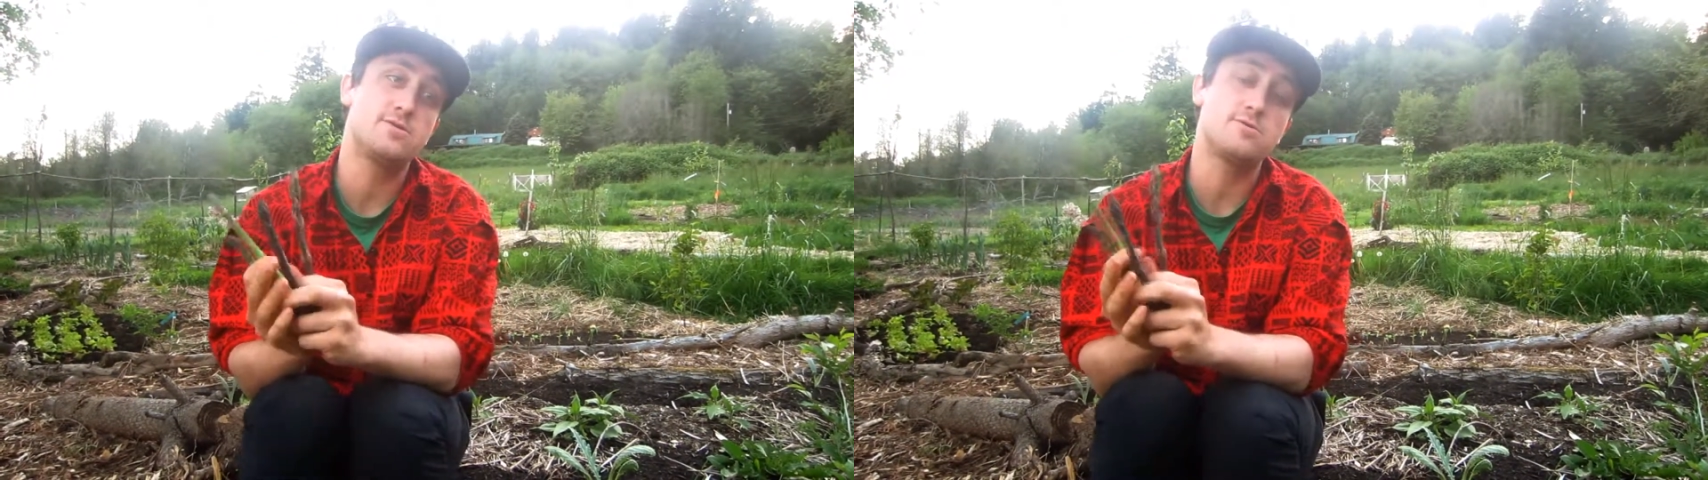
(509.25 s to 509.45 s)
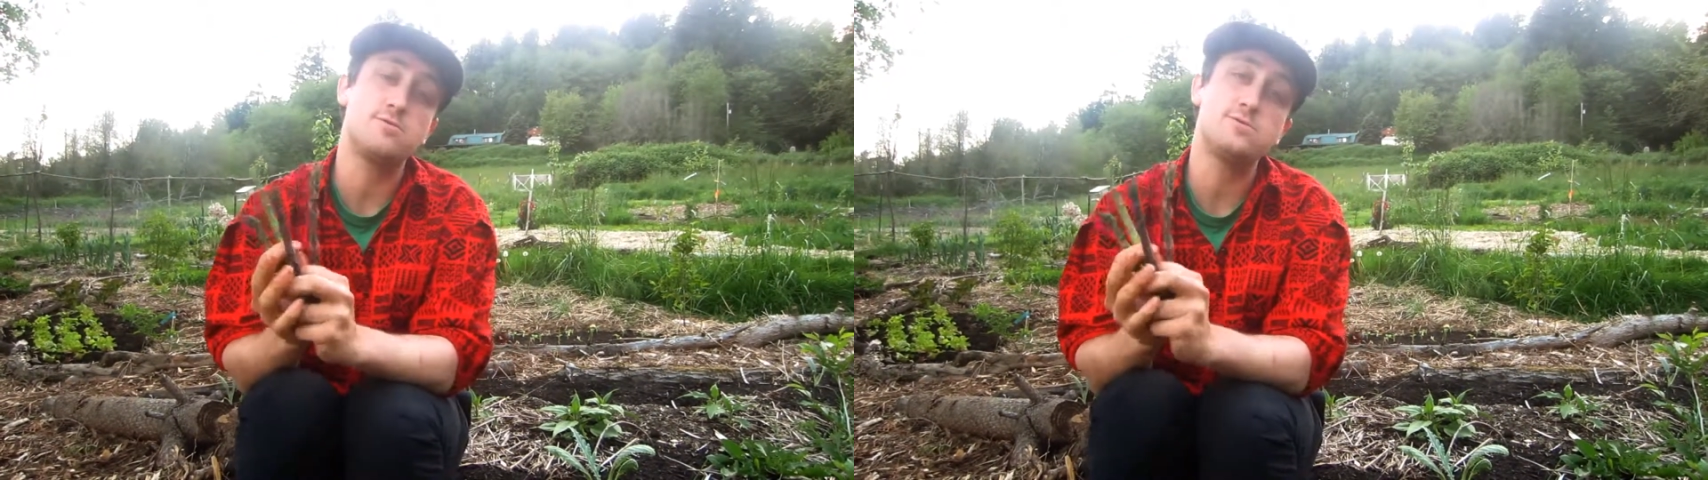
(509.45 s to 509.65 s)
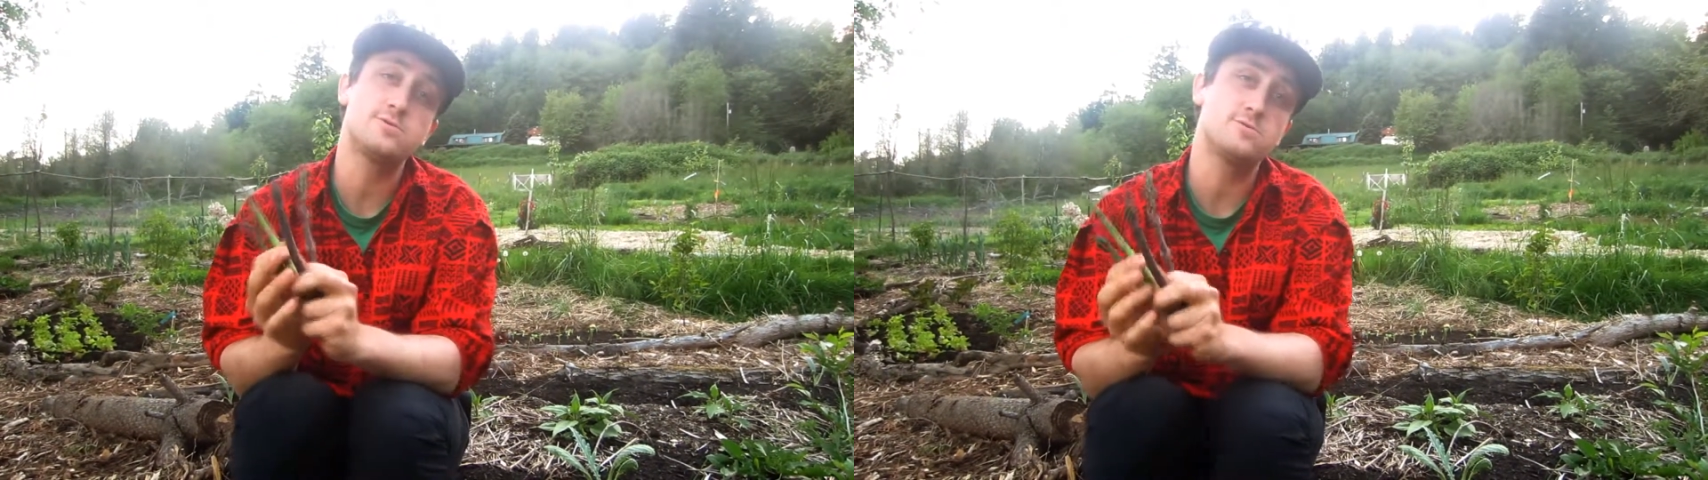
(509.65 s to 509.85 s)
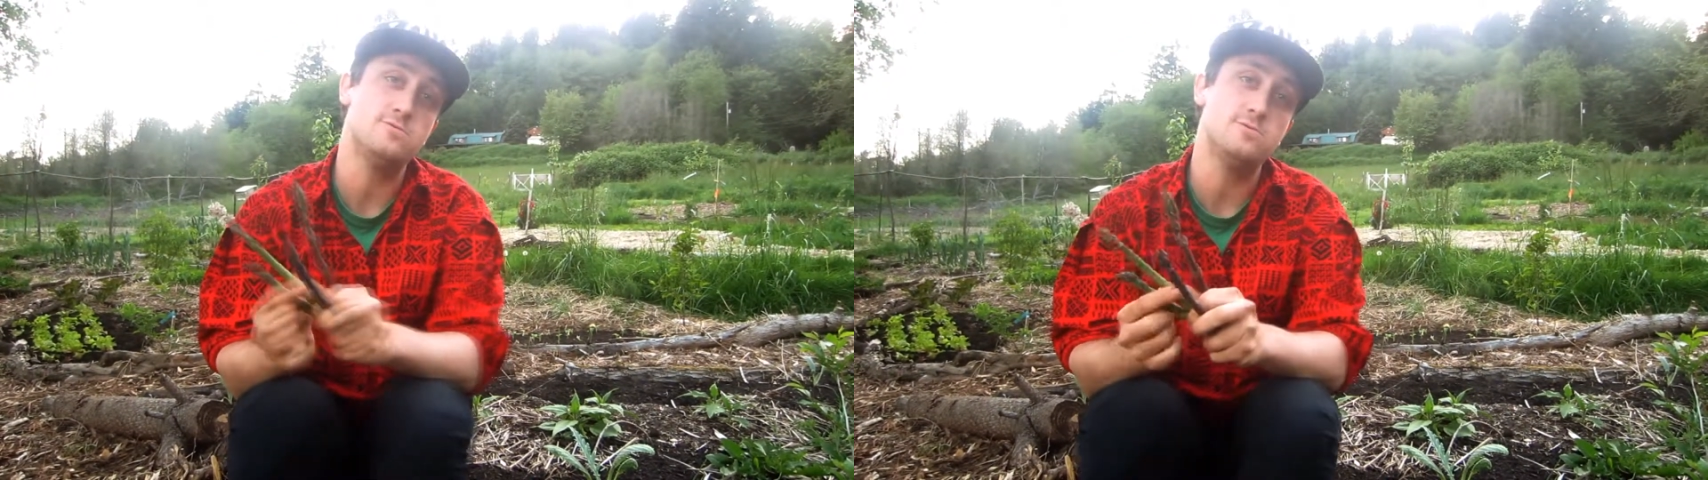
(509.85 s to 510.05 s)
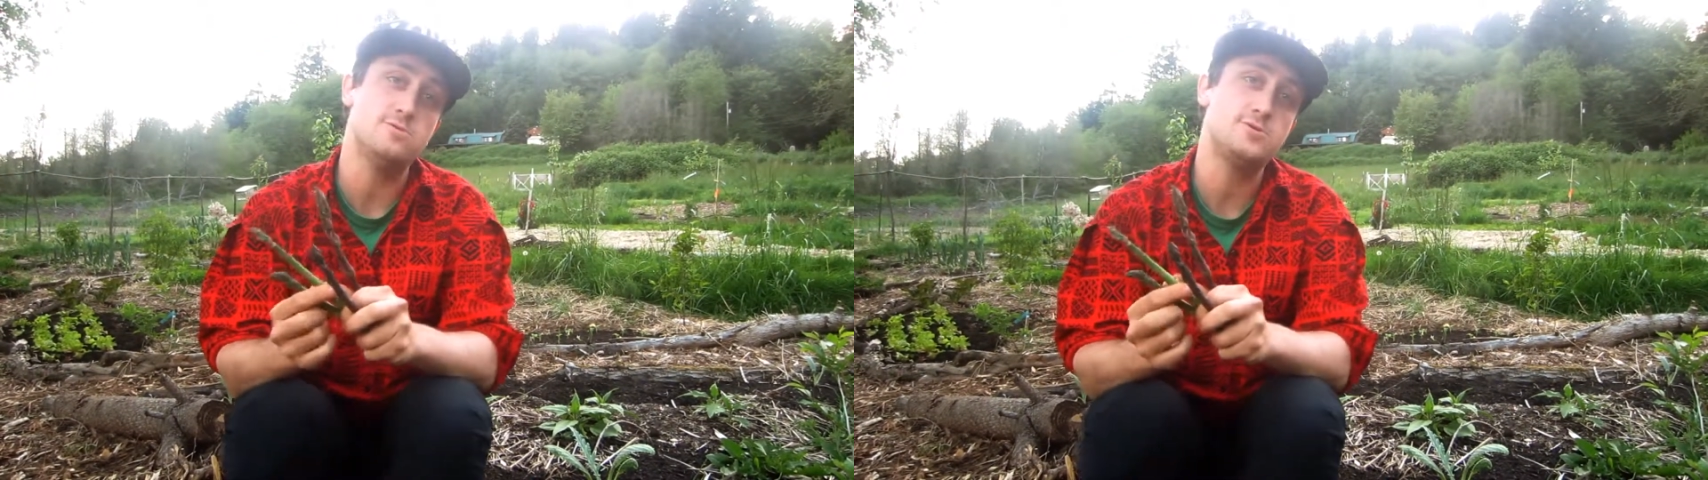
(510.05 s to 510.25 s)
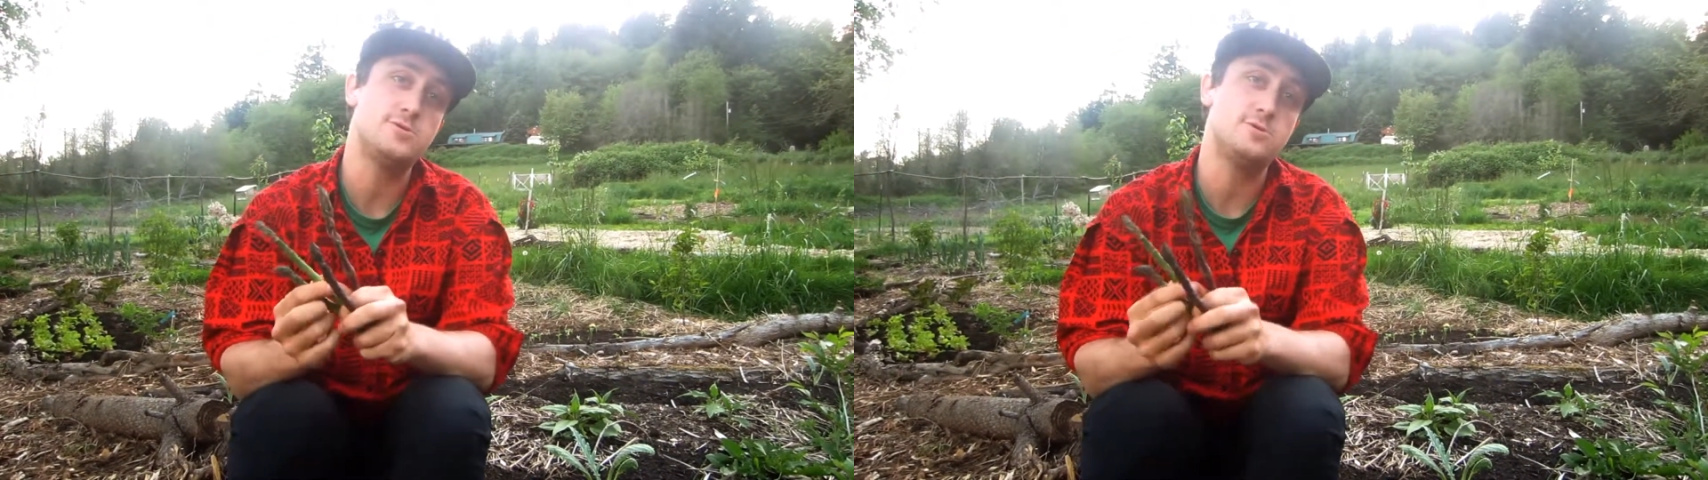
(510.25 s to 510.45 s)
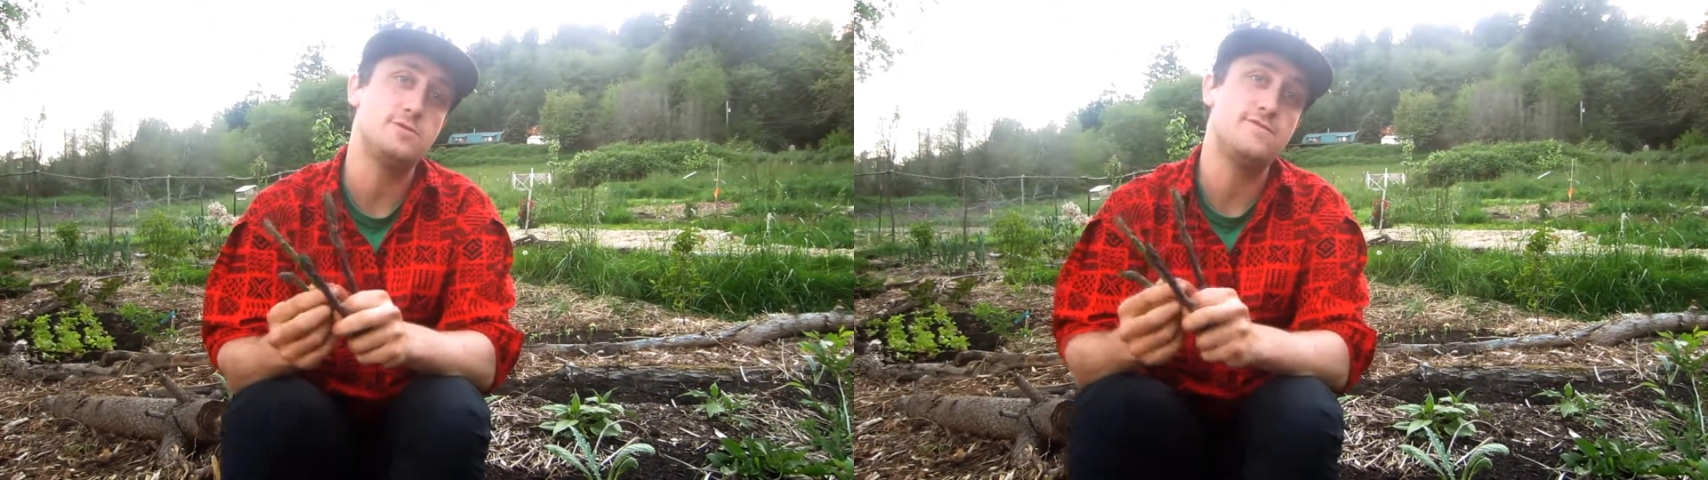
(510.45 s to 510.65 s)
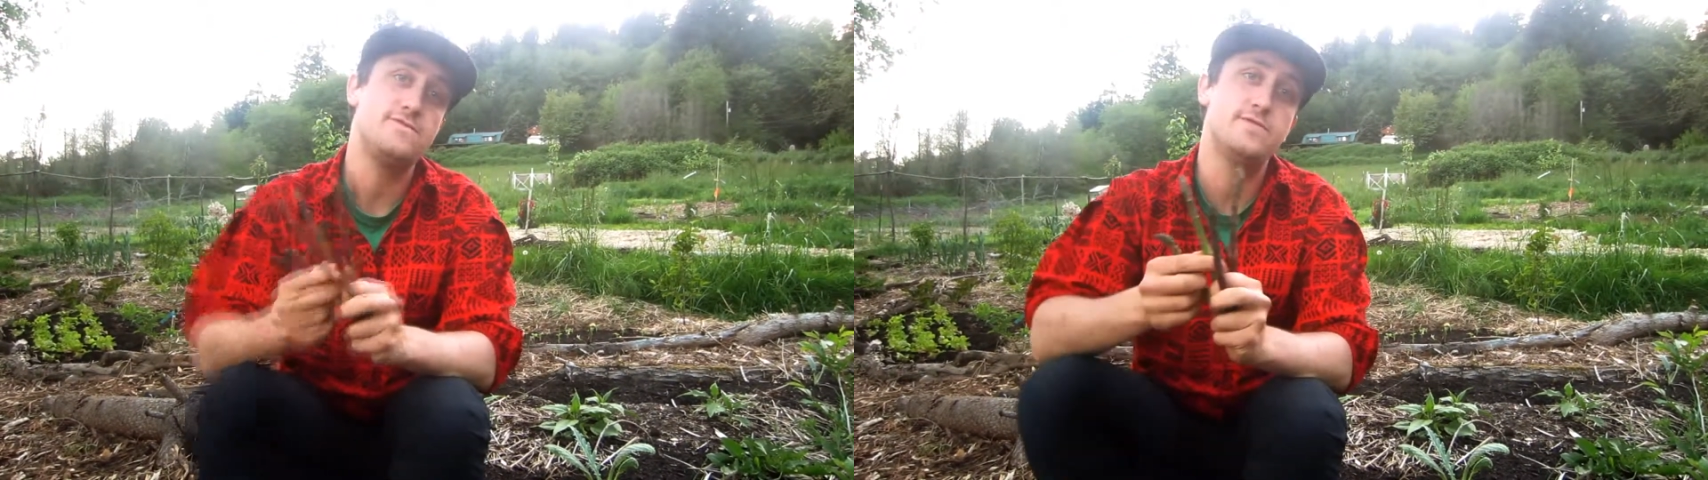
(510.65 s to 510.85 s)
girls' schools
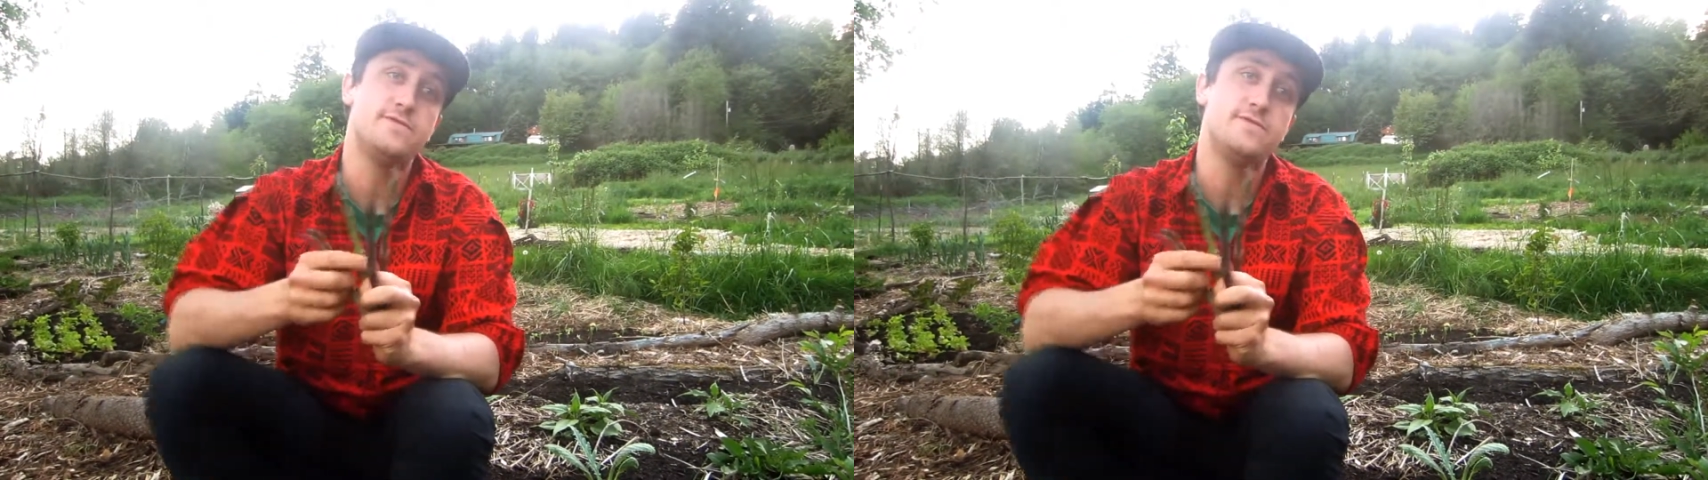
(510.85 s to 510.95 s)
during